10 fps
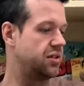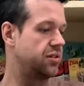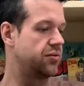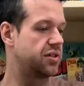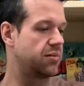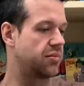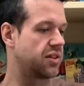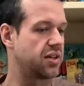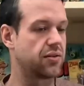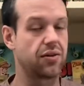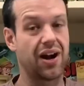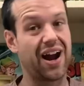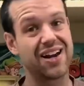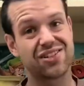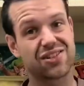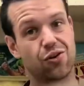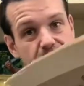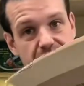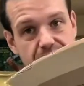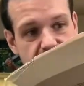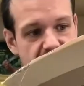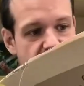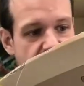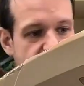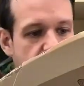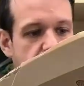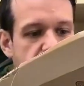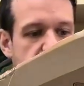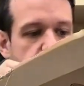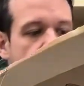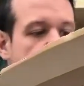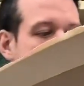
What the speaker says: do something, or I just hope this one's not damaged as well.